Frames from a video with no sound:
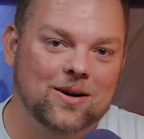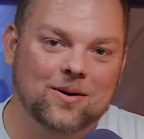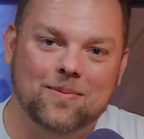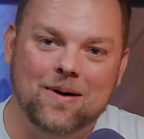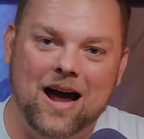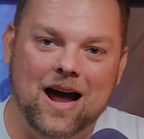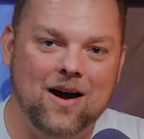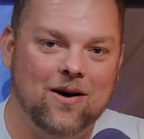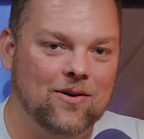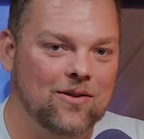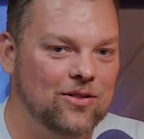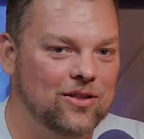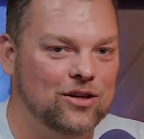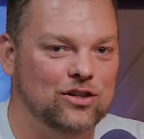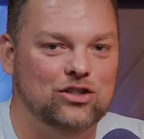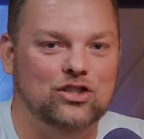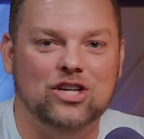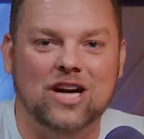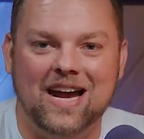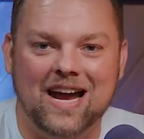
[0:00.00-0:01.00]
about the
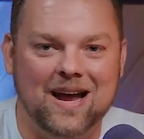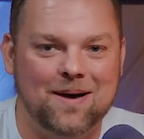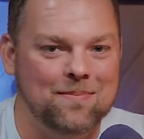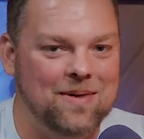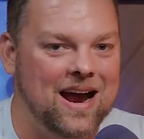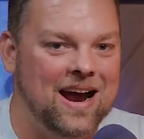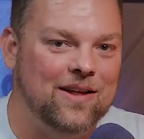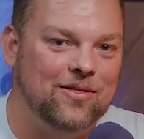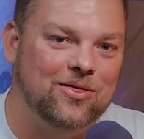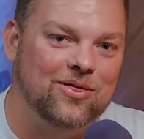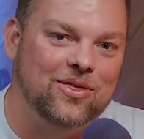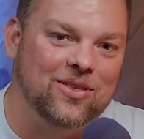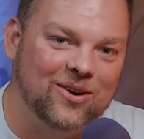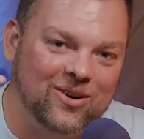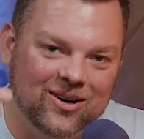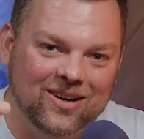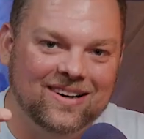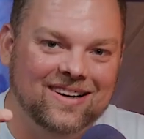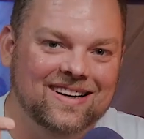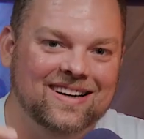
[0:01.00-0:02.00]
Gem at
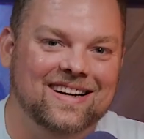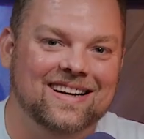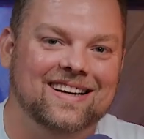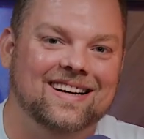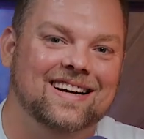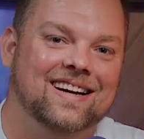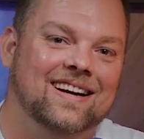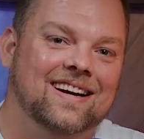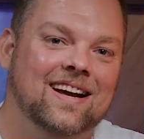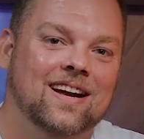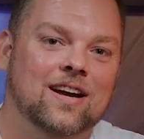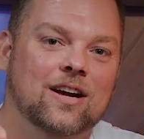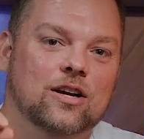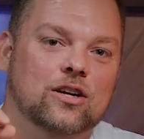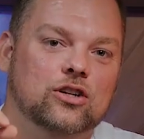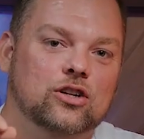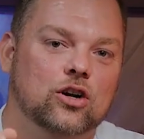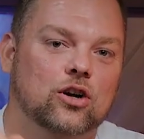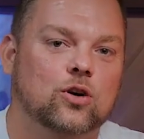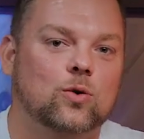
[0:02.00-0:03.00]
3rd and Lincoln,
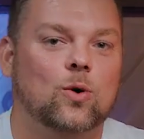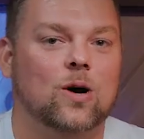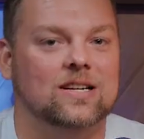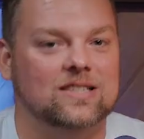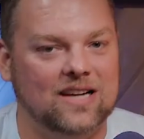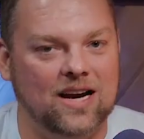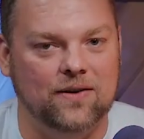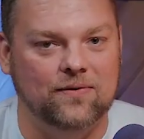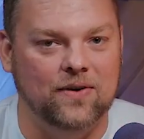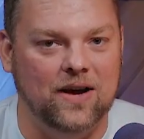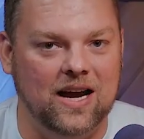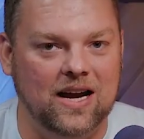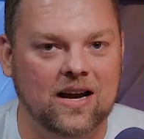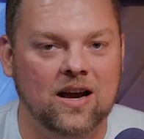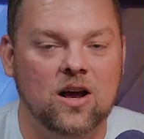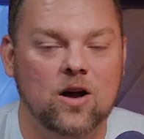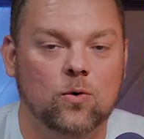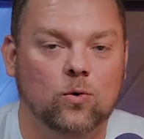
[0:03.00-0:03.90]
Turkuaz Cafe.